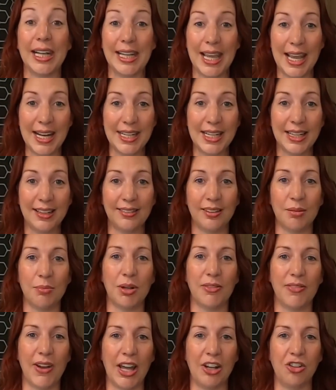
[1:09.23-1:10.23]
getting a similar
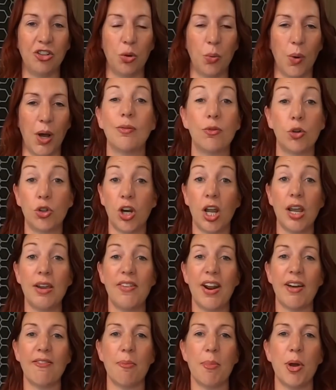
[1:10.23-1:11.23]
van to us or you don't even
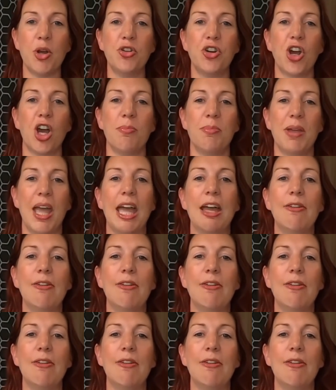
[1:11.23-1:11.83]
have a motorhome yet,